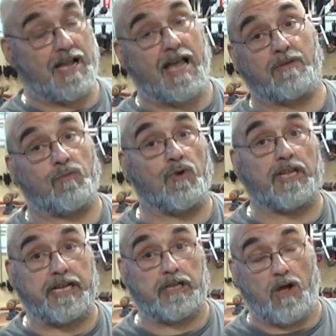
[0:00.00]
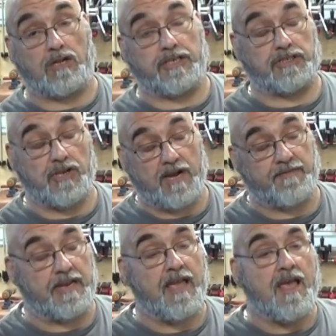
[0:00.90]
got really clogged inside of
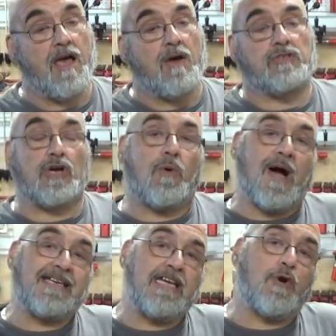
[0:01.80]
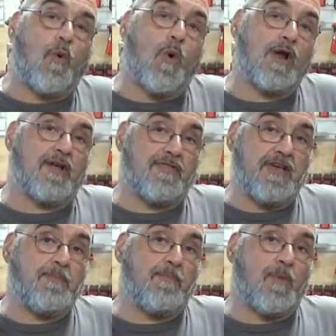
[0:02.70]
it. So I did order
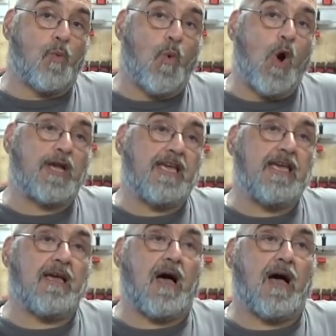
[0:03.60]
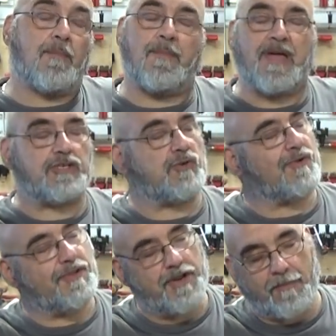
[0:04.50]
the Milwaukee, um, not sure
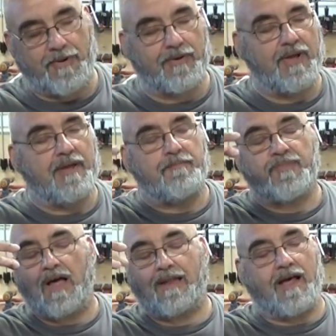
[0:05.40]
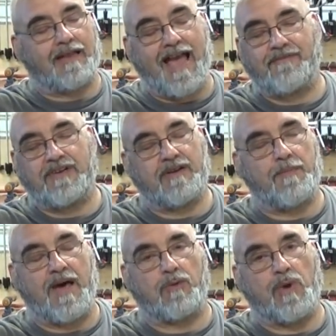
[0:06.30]
of the number, I'll, I'll, have it in
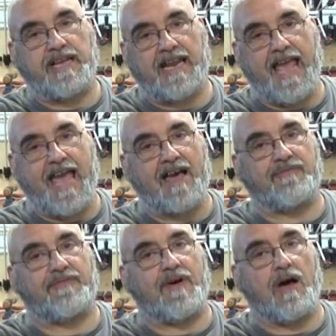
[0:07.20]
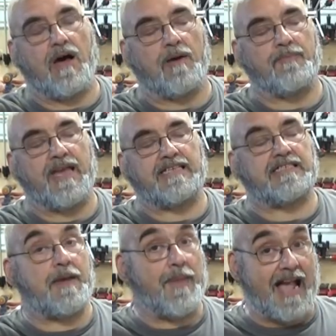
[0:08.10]
about a week and a half. Um, it's
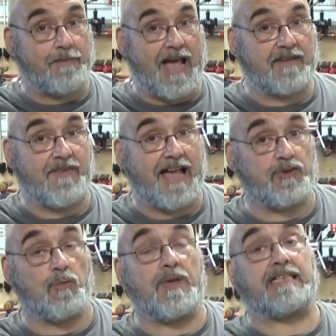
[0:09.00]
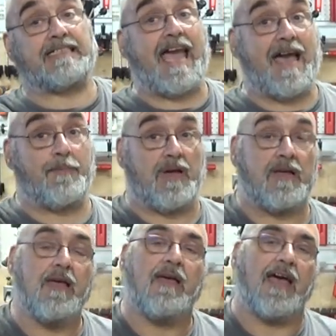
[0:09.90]
their backpack vacuum and it's the
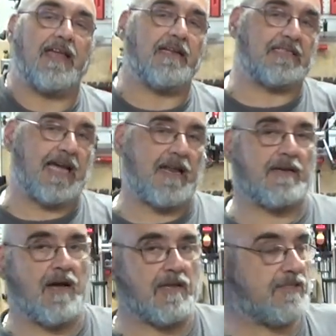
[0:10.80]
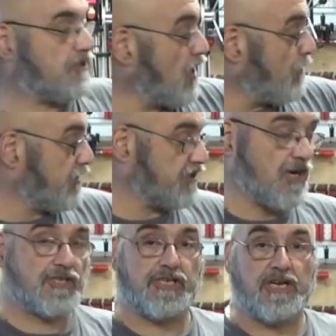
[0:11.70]
HEPA. And it's got uh, double the
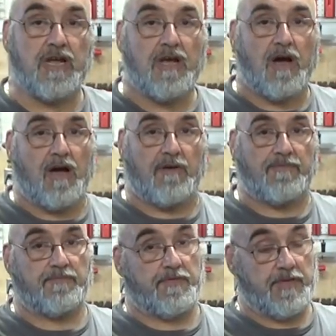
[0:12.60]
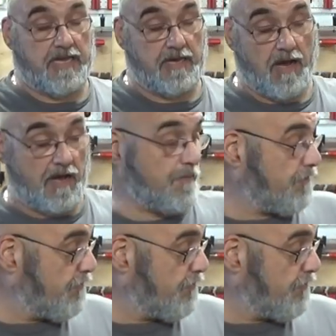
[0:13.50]
suction of the um,